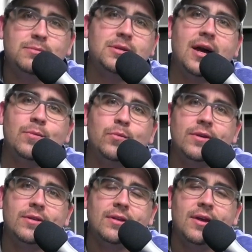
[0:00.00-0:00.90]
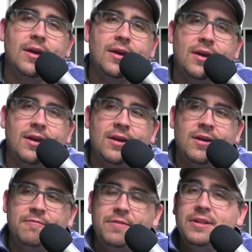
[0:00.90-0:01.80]
some time with.
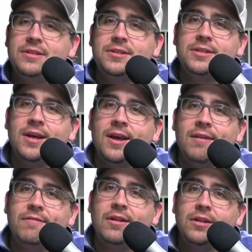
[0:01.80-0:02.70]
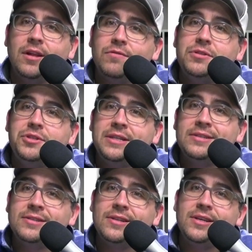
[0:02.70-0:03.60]
Phyllis fell in love with
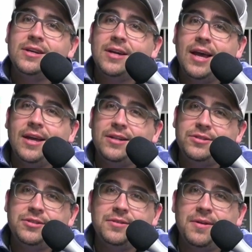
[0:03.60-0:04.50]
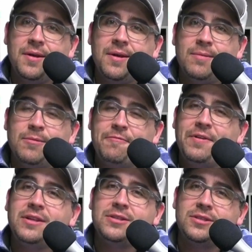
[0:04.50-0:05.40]
Jesus at a young age. But
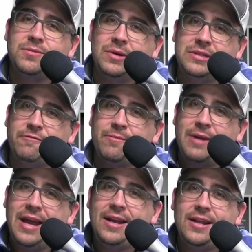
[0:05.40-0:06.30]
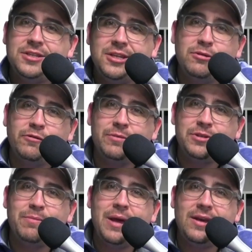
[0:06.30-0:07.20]
Phyllis wasn't from Haiti. She was from
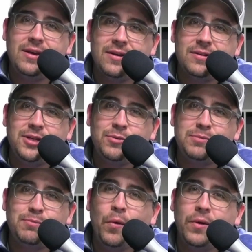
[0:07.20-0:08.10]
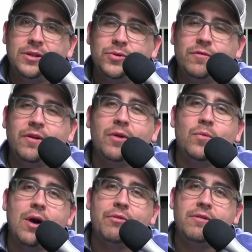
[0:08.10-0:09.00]
Jamaica. She was born into a very
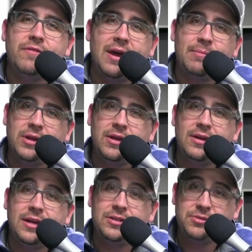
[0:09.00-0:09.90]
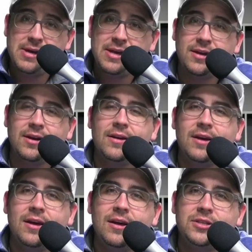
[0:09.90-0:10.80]
wealthy family in Jamaica.
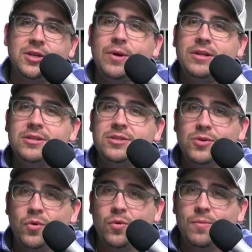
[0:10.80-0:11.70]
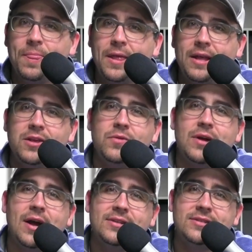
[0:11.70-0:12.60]
She went to school in the
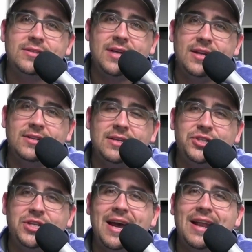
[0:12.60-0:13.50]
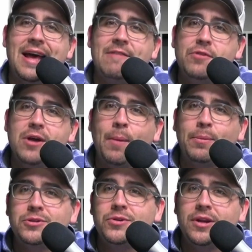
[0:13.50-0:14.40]
United States, and she had every
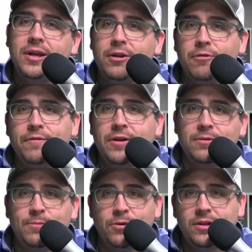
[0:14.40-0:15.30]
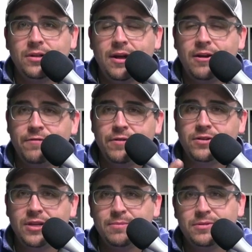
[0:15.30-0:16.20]
opportunity at her
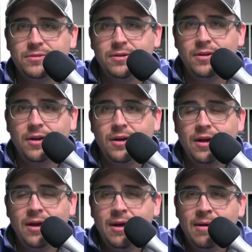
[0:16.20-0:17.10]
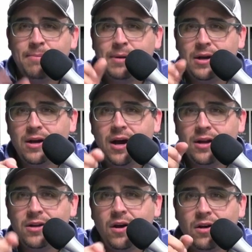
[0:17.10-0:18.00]
fingertips. But
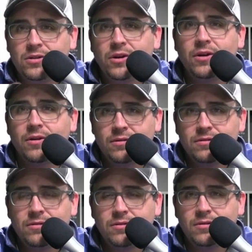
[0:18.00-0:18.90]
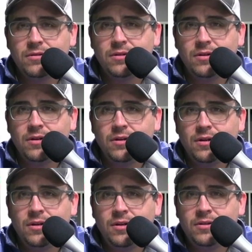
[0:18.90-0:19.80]
God called her
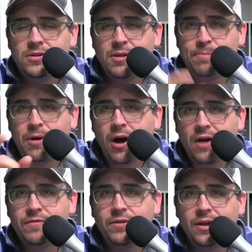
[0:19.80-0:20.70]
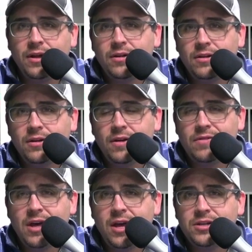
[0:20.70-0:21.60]
to the poverty
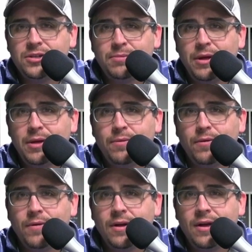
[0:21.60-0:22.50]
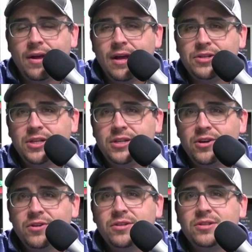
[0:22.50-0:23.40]
of the Haitian people, and she
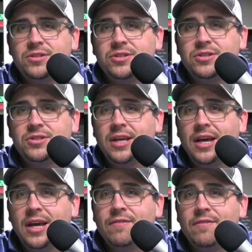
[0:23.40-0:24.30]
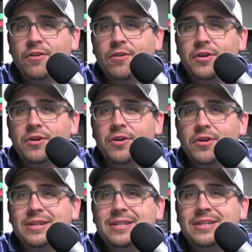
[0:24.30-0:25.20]
turned and she gave her entire life